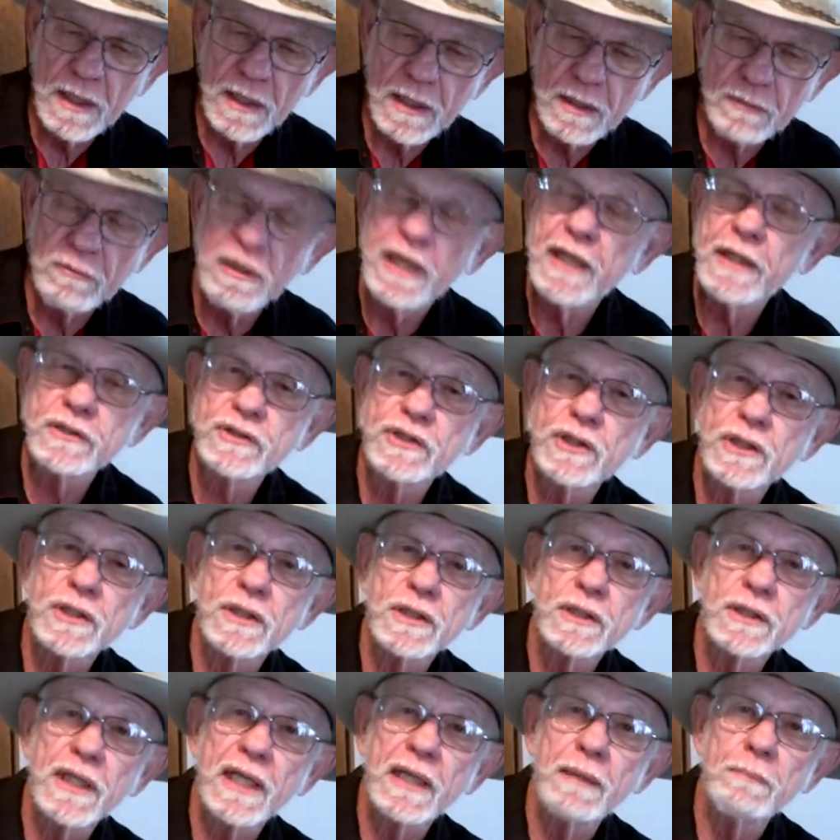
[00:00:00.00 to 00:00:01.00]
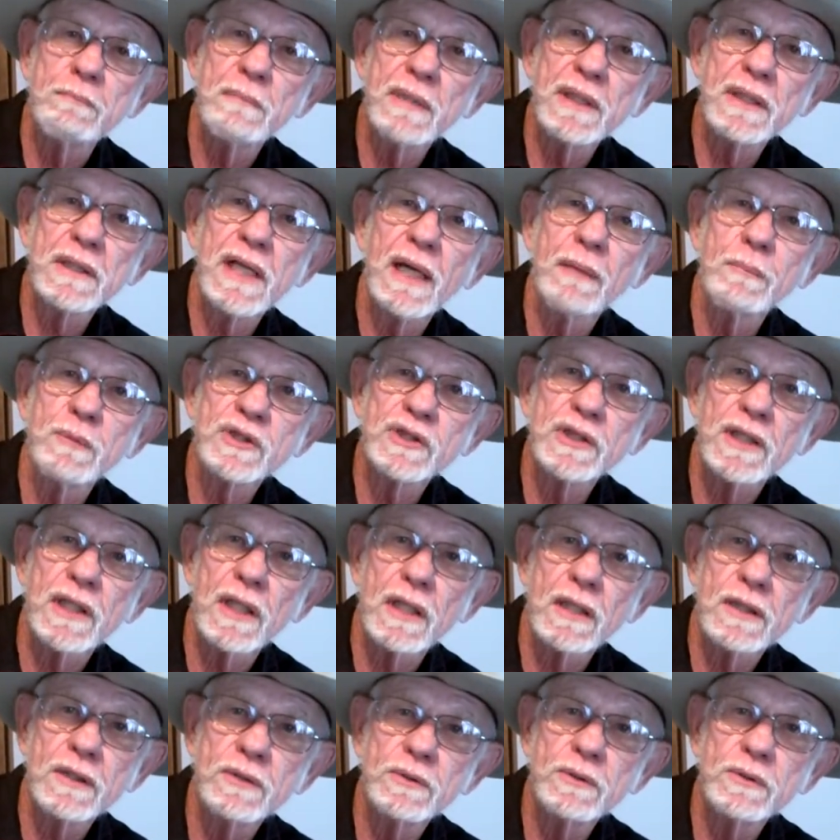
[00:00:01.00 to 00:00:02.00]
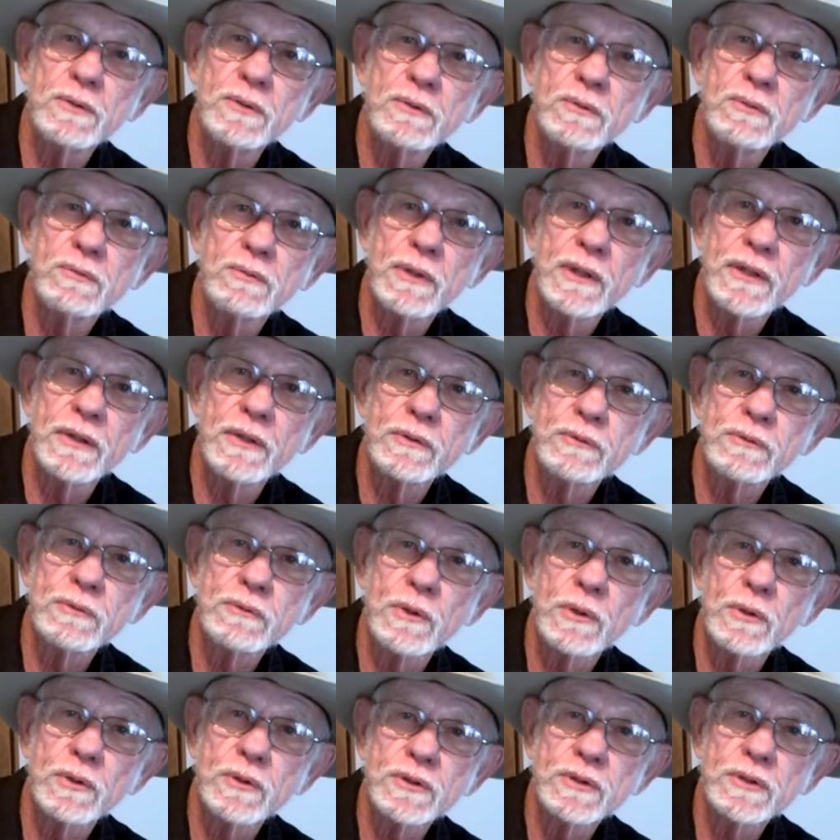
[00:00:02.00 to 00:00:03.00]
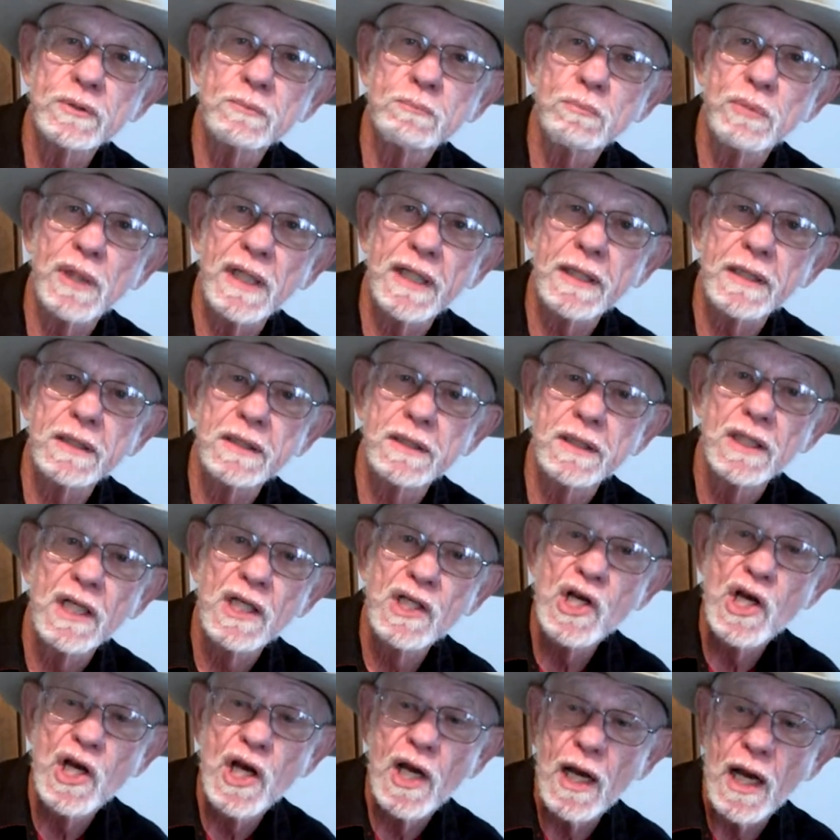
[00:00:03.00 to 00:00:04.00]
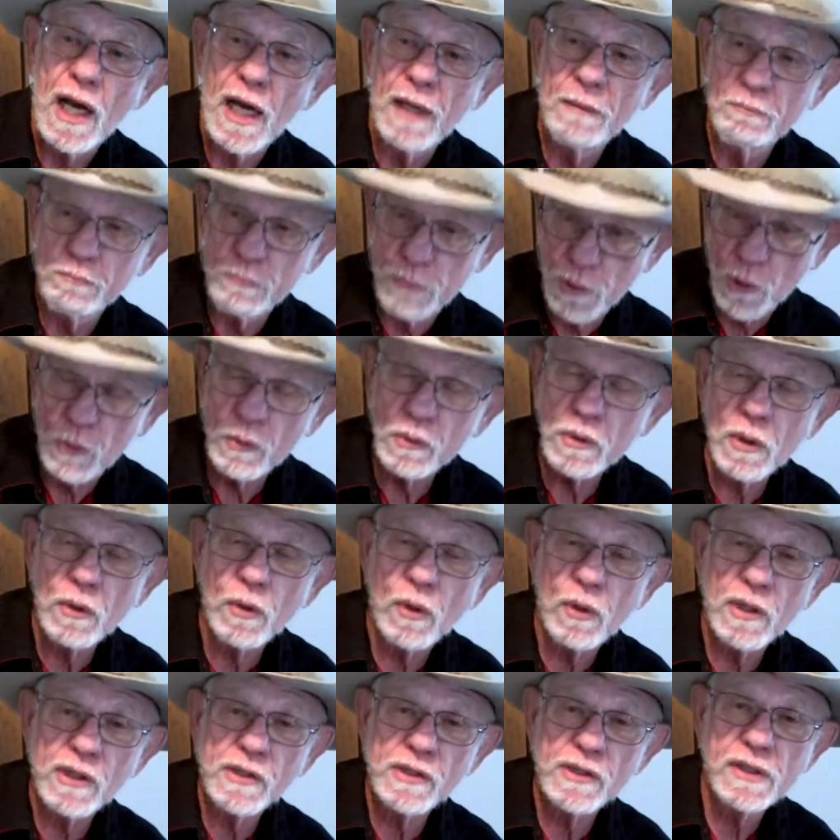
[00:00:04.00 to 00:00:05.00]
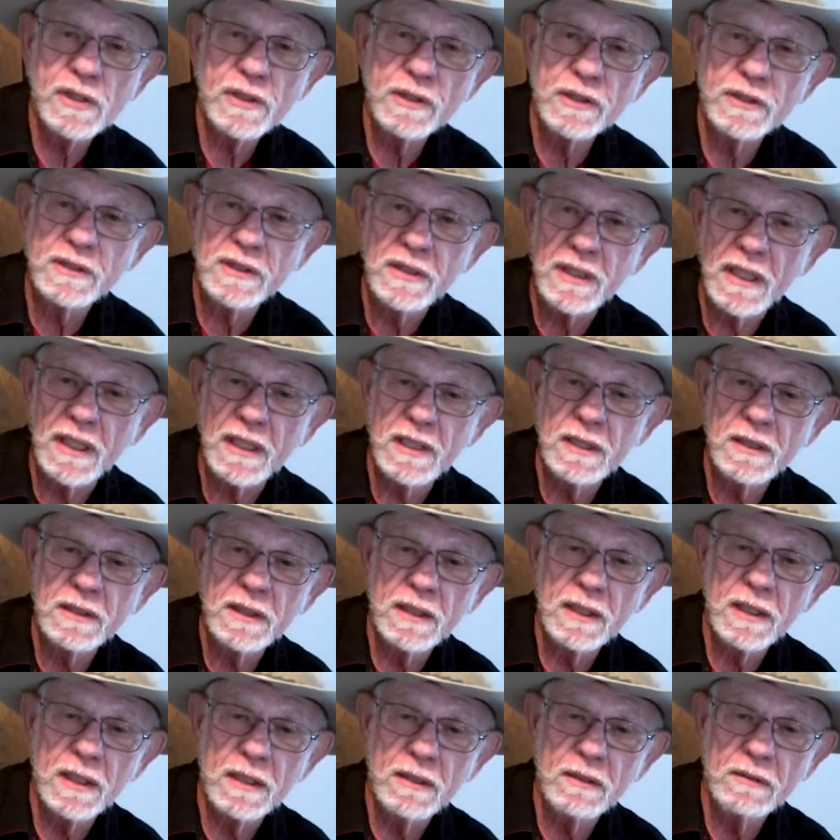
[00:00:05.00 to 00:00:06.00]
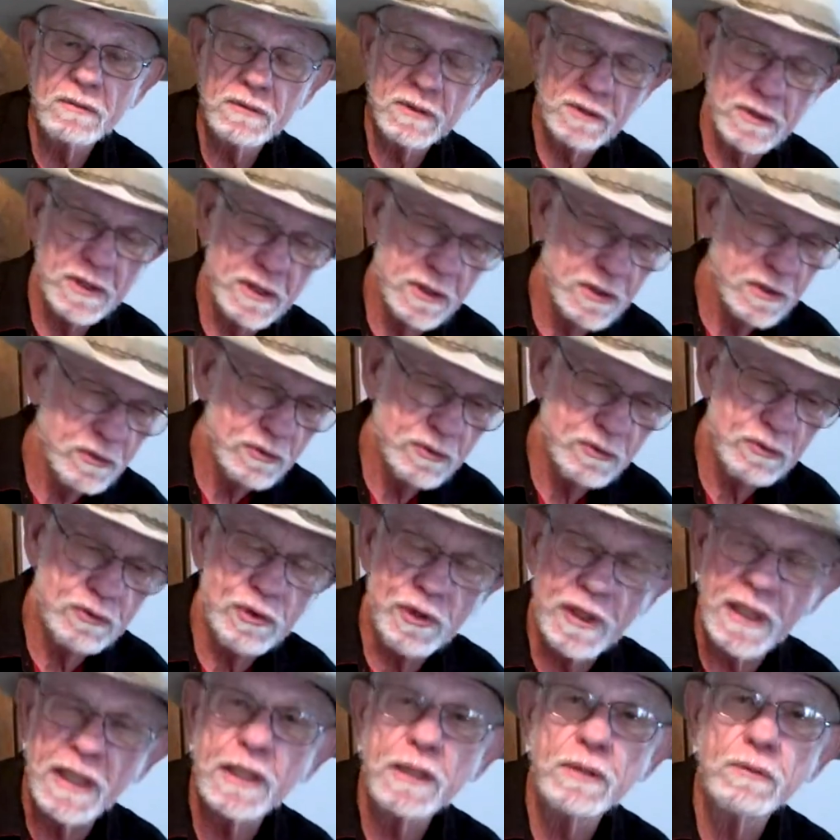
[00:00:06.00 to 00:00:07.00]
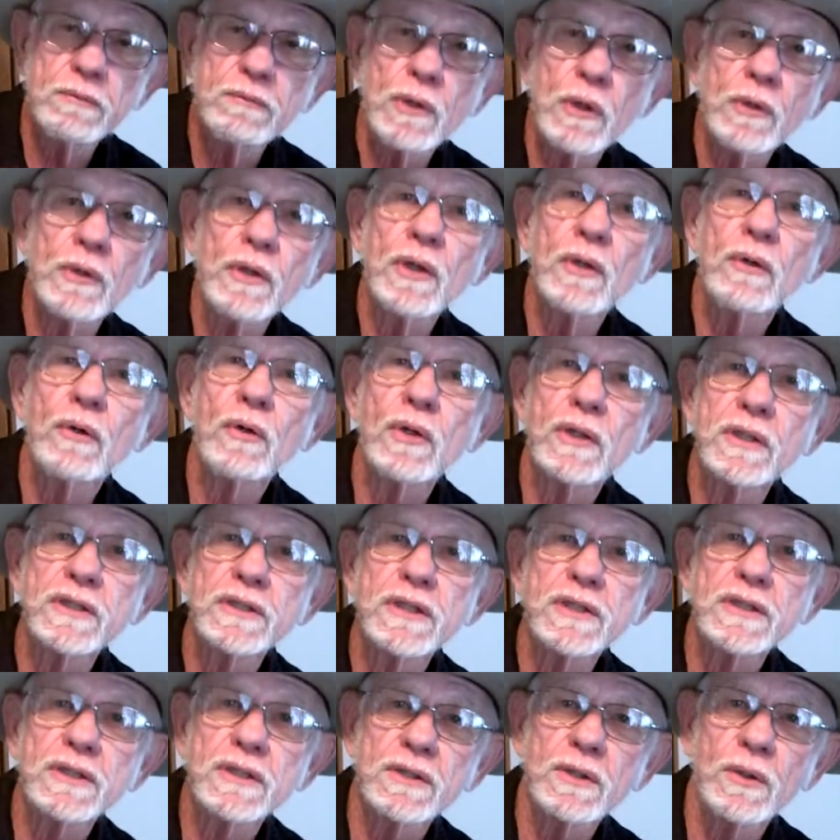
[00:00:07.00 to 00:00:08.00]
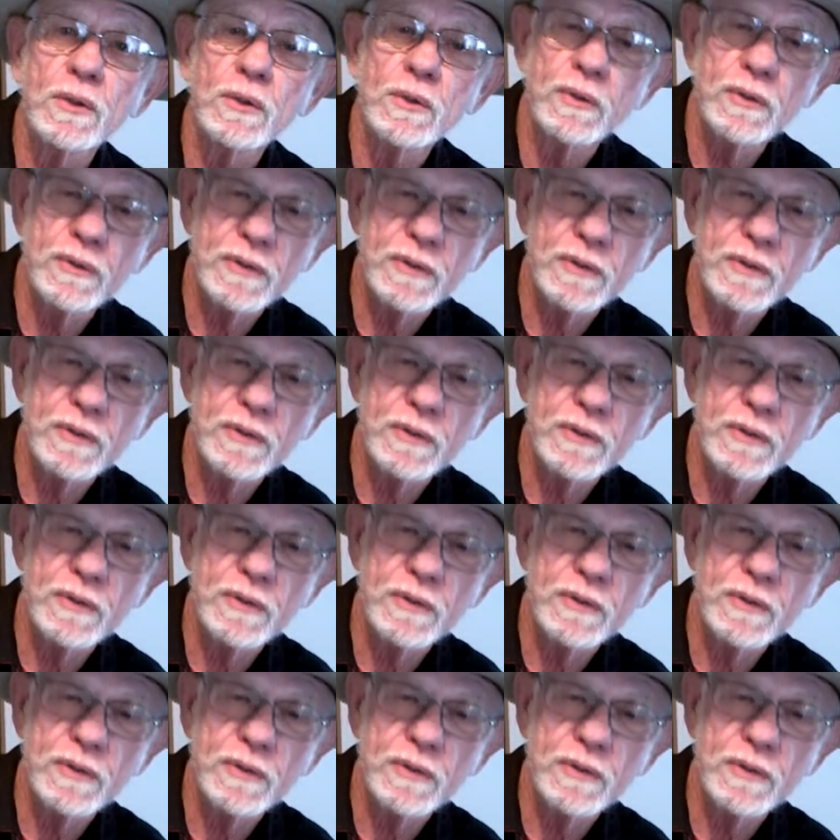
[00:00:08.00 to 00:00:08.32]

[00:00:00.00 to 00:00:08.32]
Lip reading: rancher named Bill Gummersall, who rose, bred, and broke horses, and he trained rodeo horses, the whole